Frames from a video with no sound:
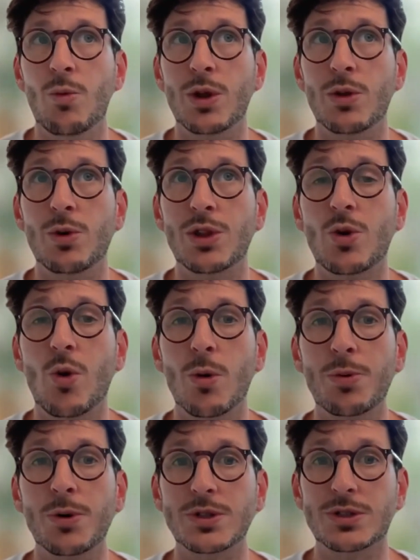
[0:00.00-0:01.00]
with
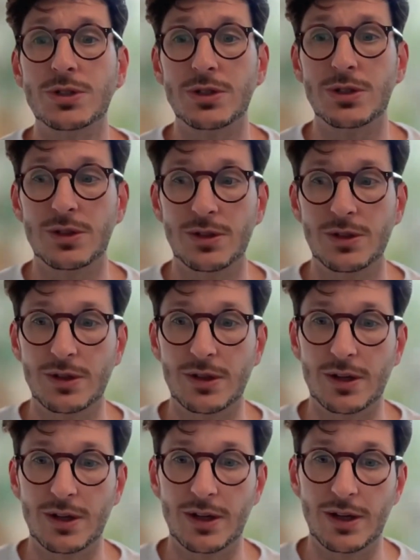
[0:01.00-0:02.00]
corporates,
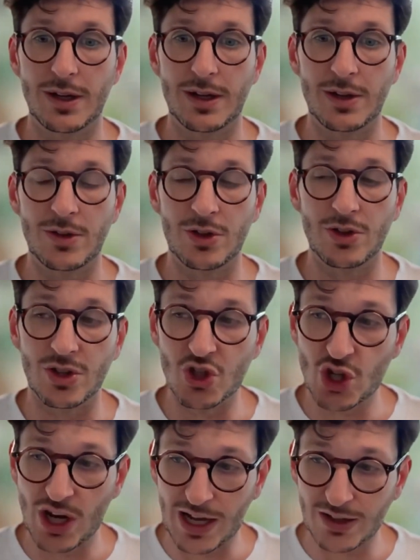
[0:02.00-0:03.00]
the
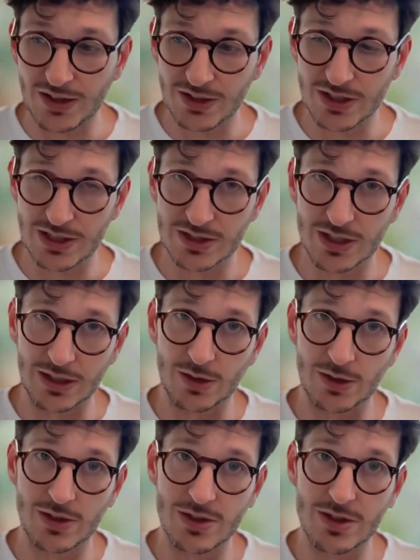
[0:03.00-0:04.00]
challenge is like